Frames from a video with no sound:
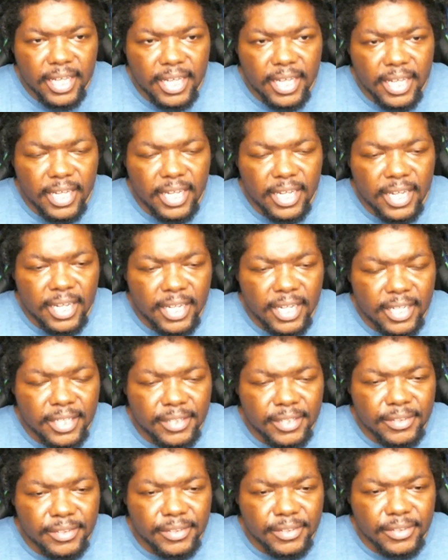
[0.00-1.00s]

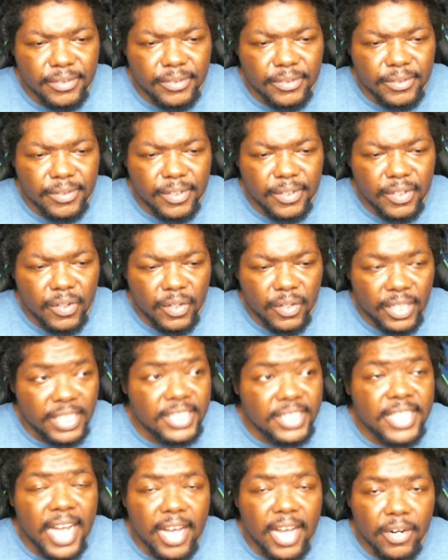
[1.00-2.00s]
or at
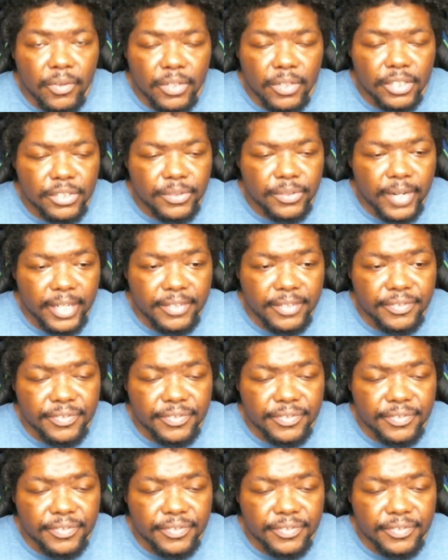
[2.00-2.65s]
least died on a train.